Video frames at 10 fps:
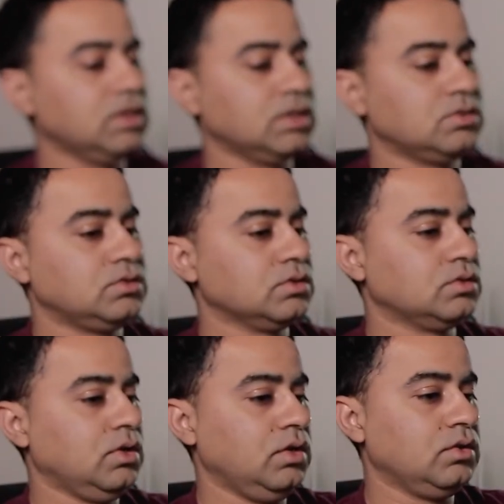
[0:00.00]
that's
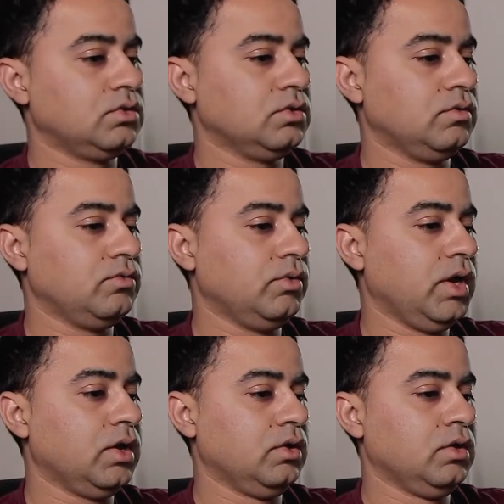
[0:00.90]
just a
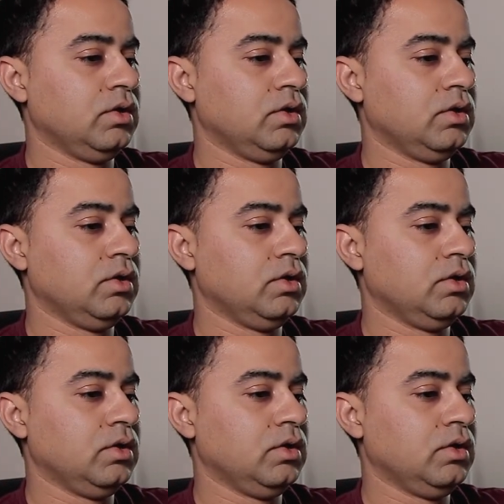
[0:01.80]
software